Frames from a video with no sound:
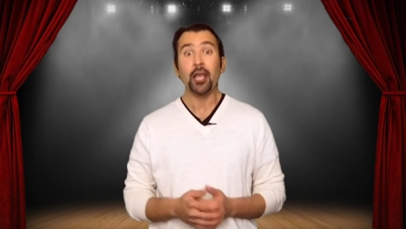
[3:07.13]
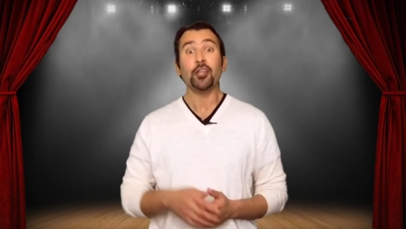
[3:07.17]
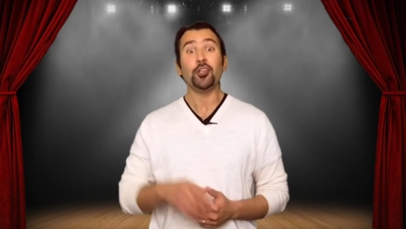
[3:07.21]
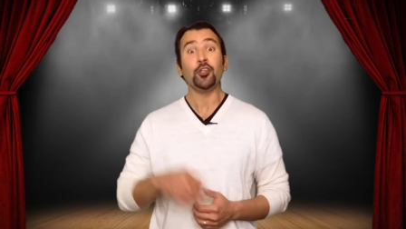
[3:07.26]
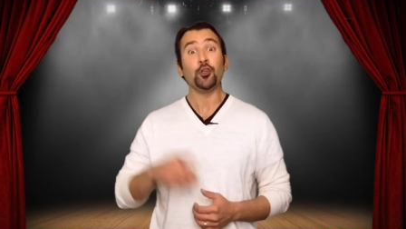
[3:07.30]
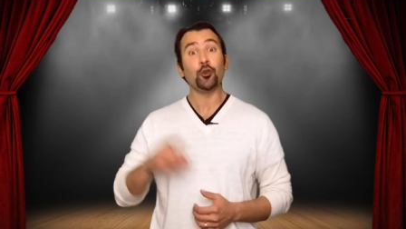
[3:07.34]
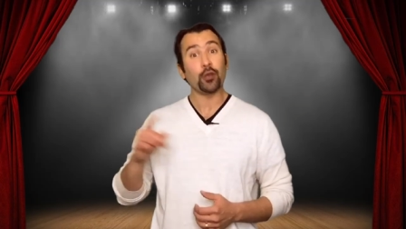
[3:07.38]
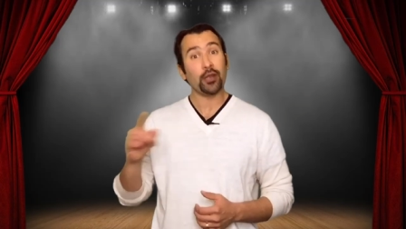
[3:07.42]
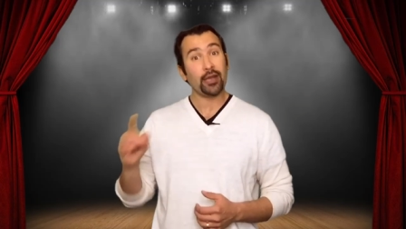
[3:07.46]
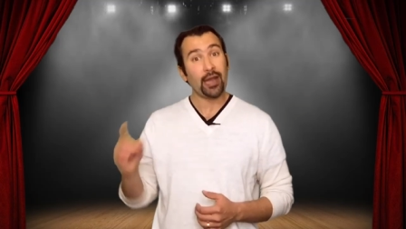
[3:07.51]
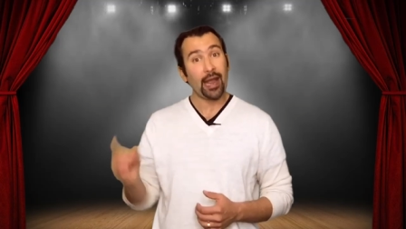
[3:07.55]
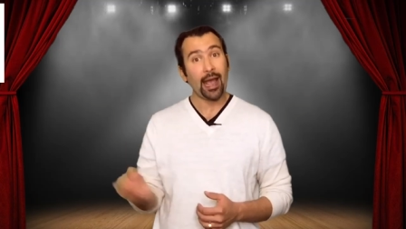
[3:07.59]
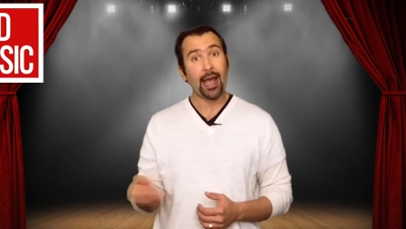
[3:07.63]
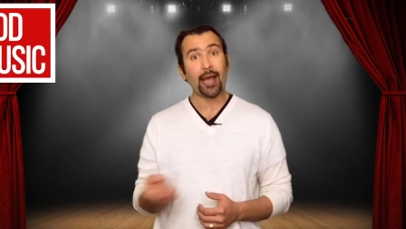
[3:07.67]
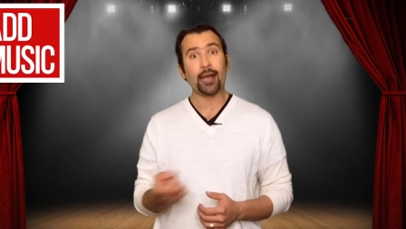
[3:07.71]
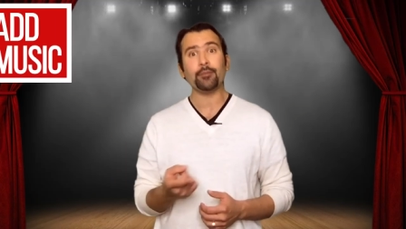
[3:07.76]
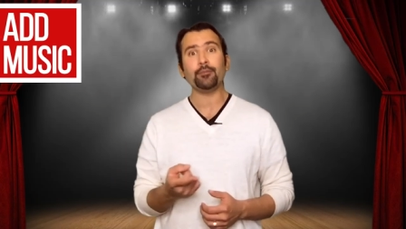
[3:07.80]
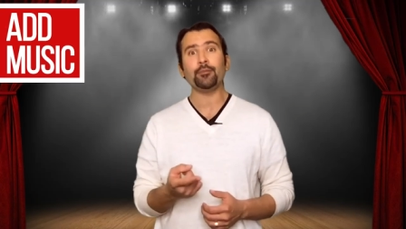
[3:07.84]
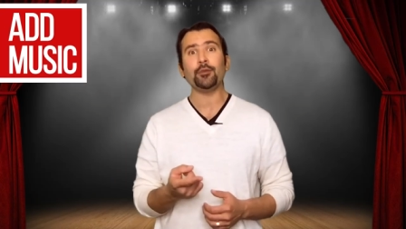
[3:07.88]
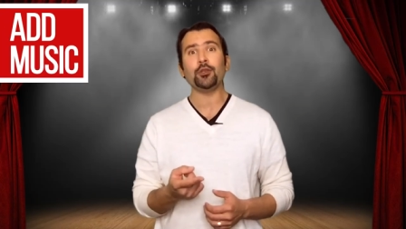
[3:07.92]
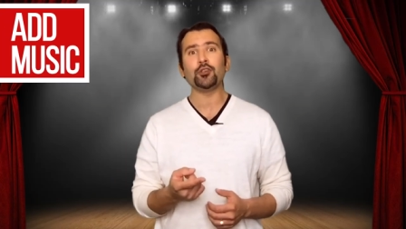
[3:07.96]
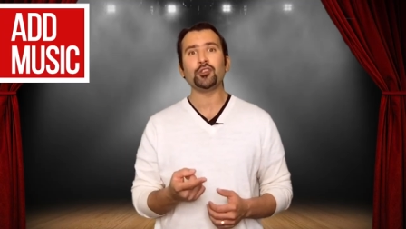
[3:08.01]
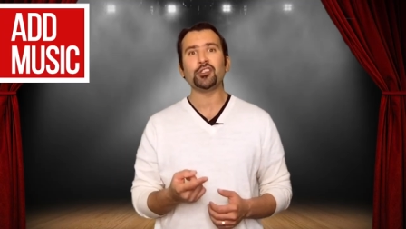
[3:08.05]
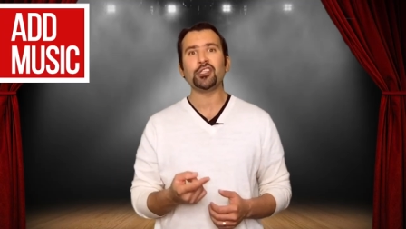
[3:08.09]
You can
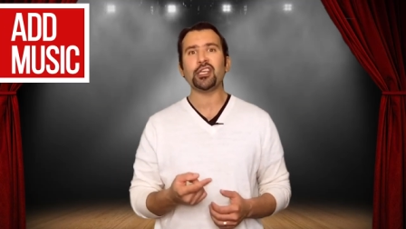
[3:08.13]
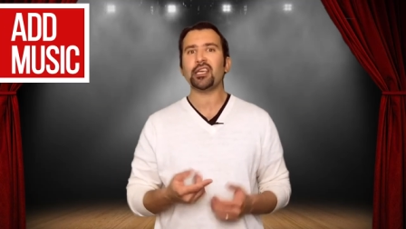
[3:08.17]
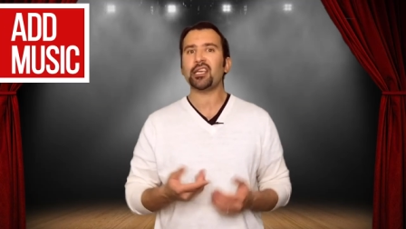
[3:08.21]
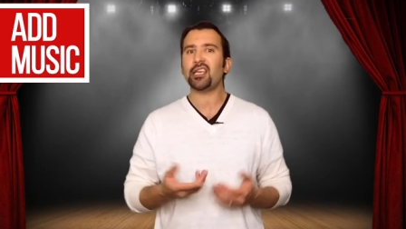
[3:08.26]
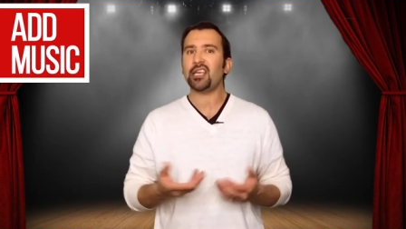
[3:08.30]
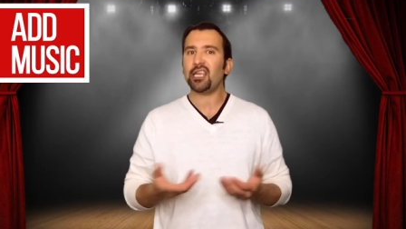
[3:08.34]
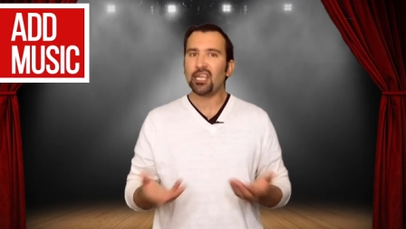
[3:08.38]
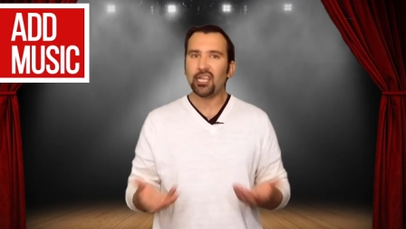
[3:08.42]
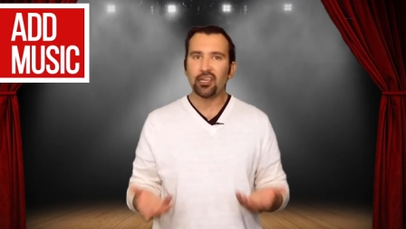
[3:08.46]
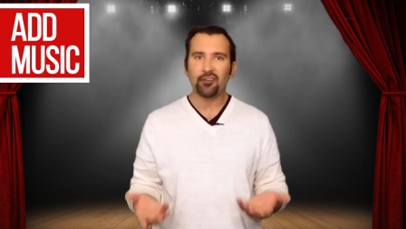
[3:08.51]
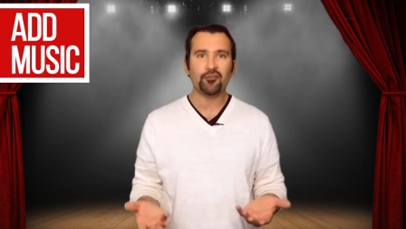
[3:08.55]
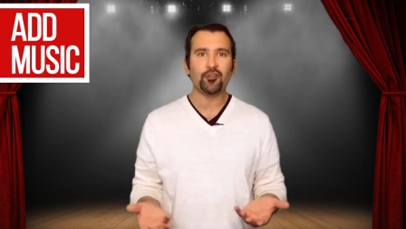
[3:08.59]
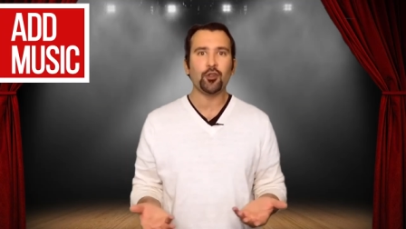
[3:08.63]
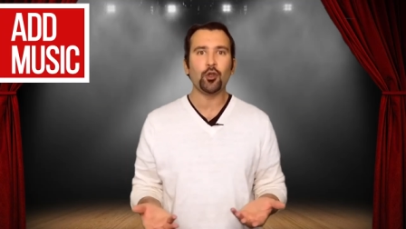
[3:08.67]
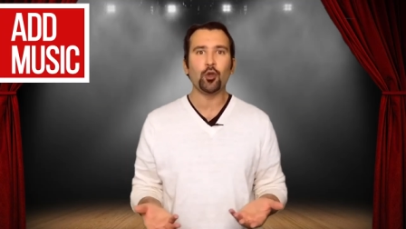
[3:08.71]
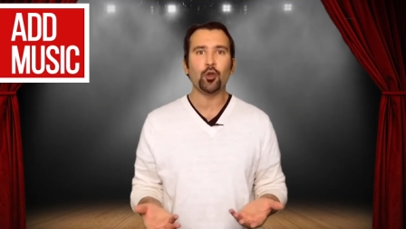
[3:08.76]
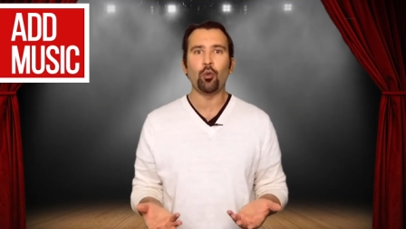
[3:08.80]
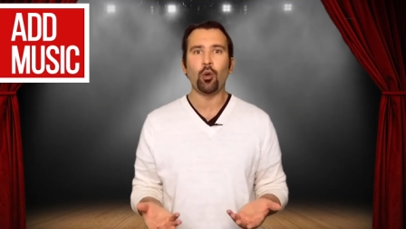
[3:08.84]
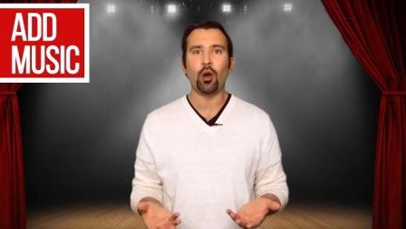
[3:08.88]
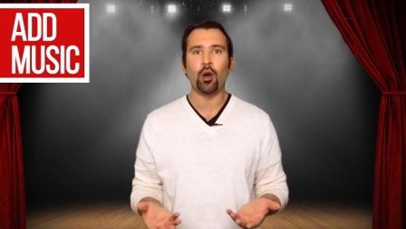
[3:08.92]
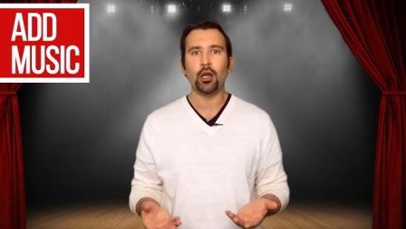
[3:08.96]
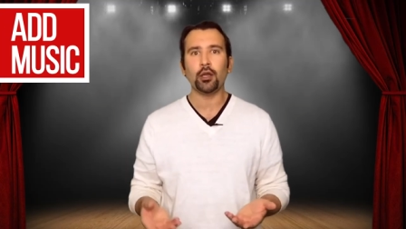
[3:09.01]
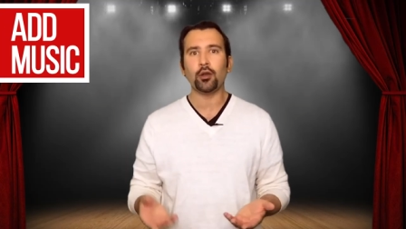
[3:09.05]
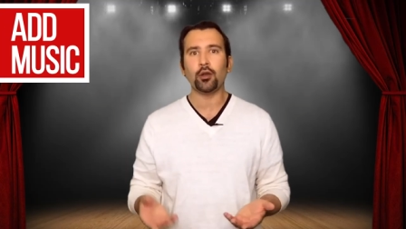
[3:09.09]
add music if you
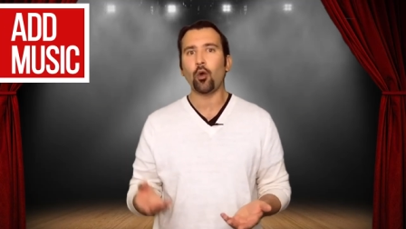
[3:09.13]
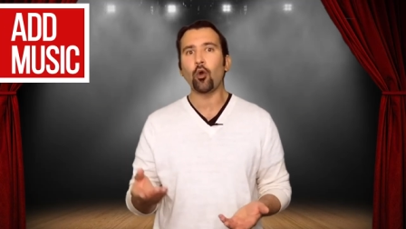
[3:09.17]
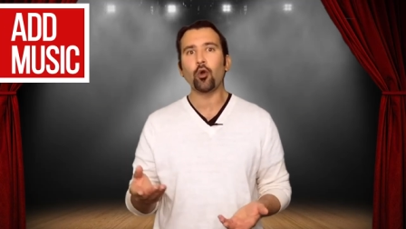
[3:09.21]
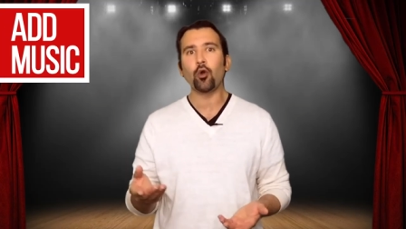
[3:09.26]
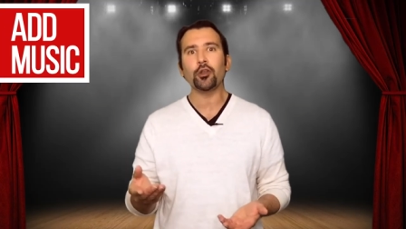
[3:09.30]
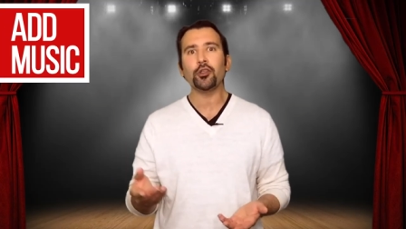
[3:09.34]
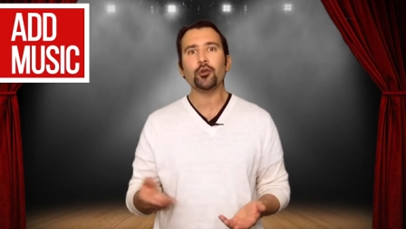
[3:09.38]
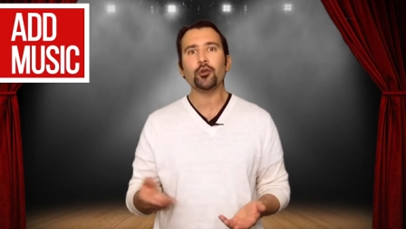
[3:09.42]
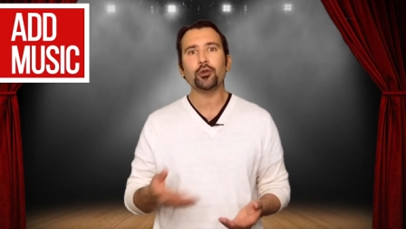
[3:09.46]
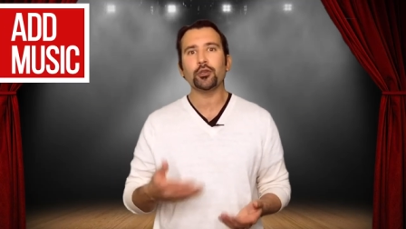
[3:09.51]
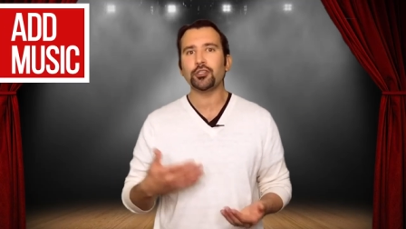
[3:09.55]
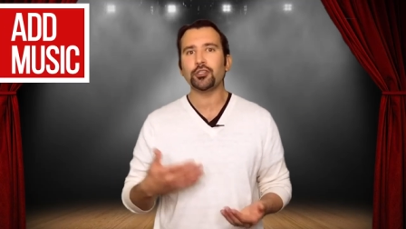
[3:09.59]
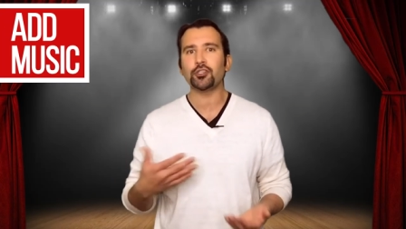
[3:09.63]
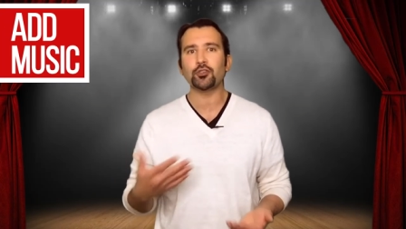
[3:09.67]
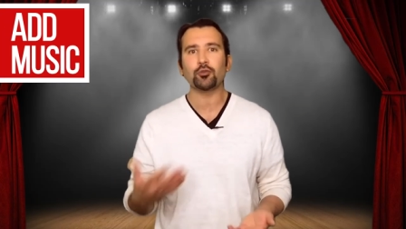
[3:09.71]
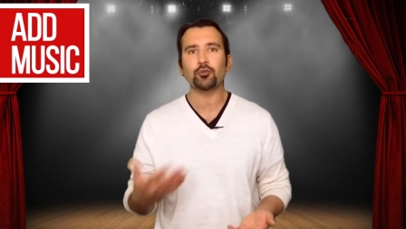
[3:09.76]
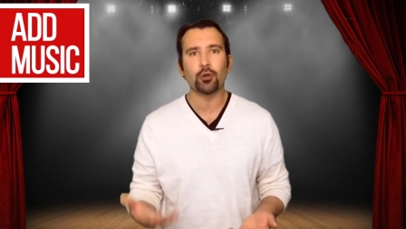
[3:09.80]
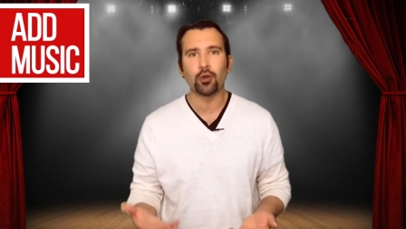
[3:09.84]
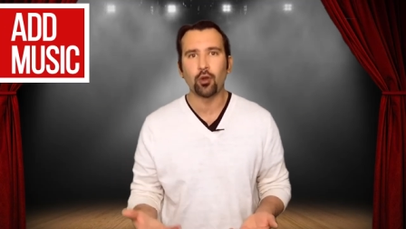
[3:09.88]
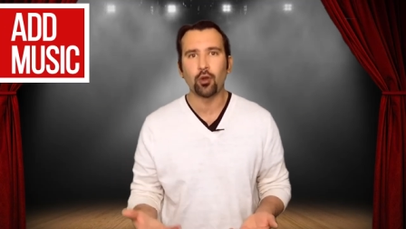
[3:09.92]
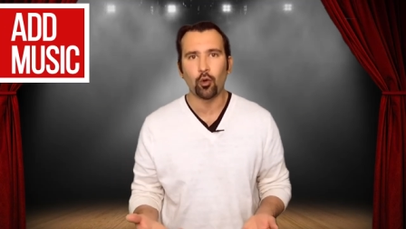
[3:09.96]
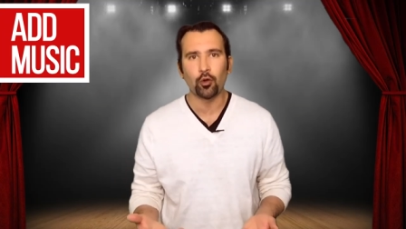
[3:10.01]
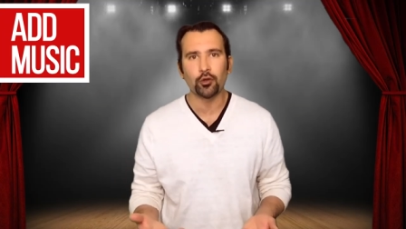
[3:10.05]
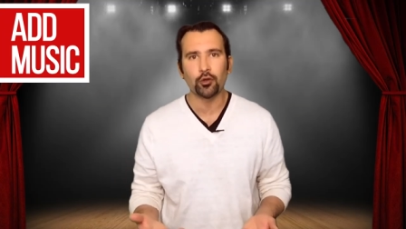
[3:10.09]
want, or you can just
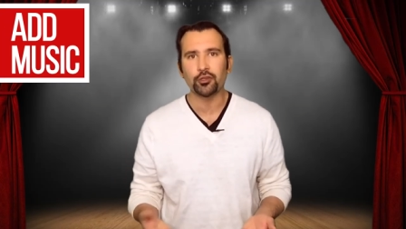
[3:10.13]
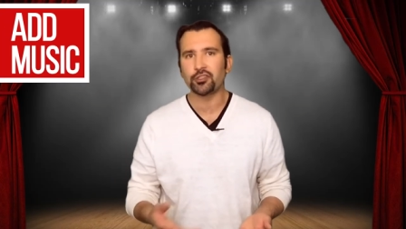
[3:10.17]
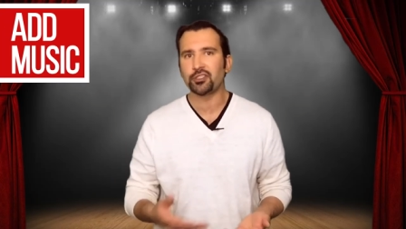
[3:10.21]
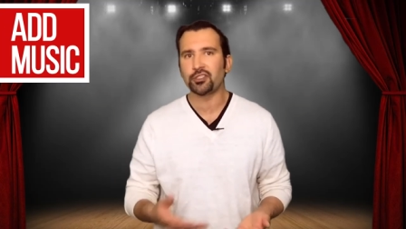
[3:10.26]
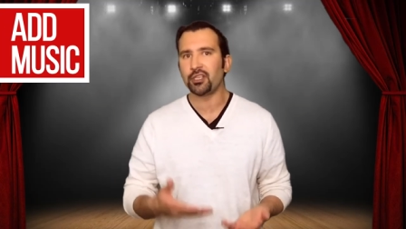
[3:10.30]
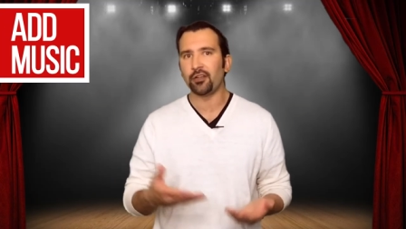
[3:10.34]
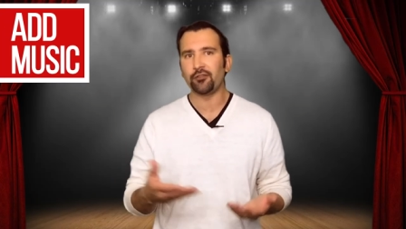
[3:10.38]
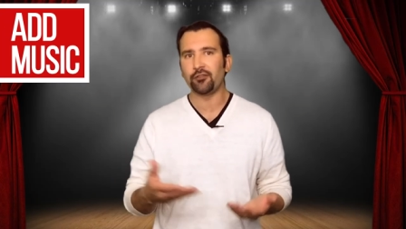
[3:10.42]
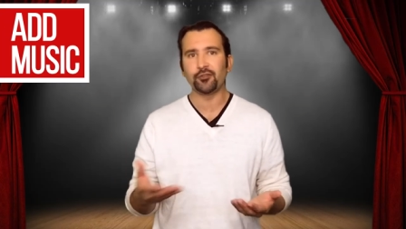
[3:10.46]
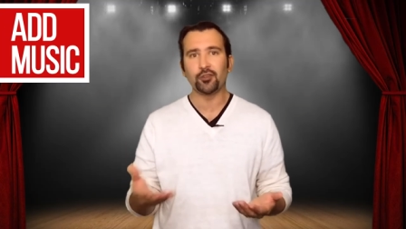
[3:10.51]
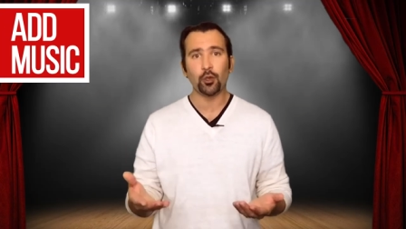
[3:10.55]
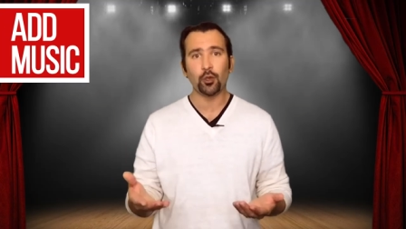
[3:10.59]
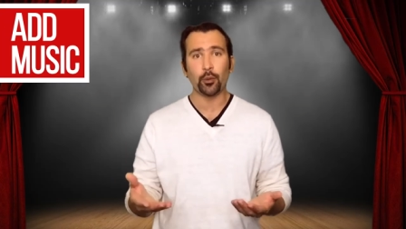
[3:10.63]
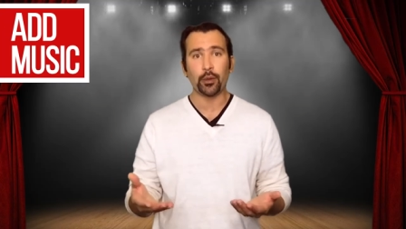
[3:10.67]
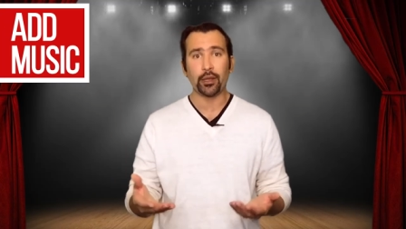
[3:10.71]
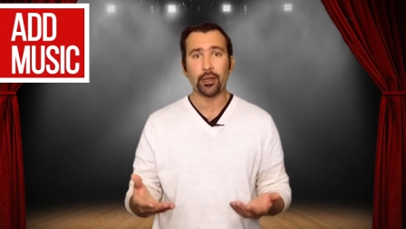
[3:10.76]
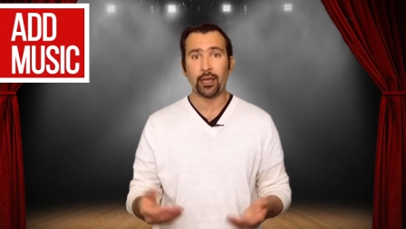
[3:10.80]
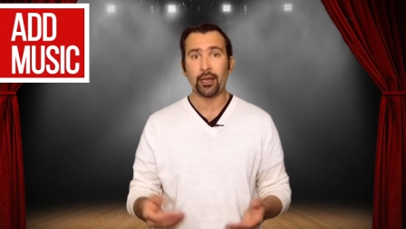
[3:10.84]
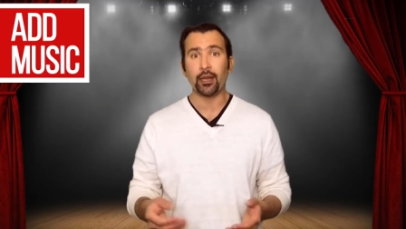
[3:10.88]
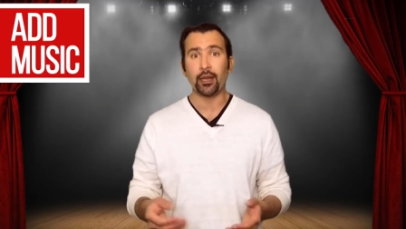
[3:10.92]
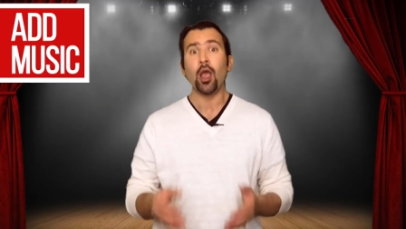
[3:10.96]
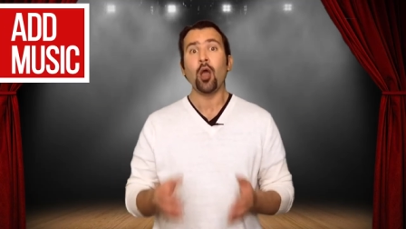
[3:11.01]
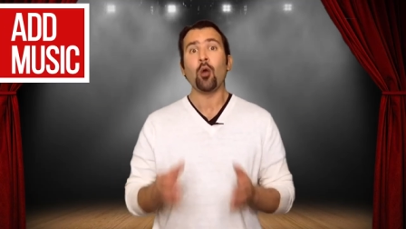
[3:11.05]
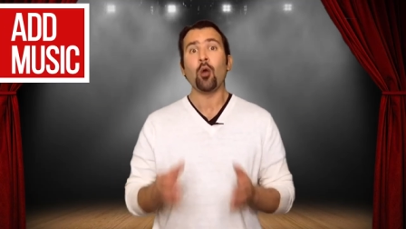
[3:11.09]
record yourself doing
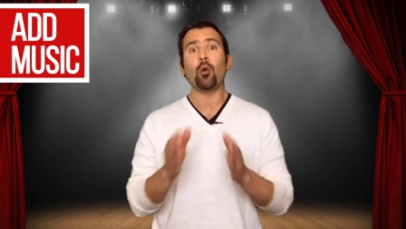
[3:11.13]
it.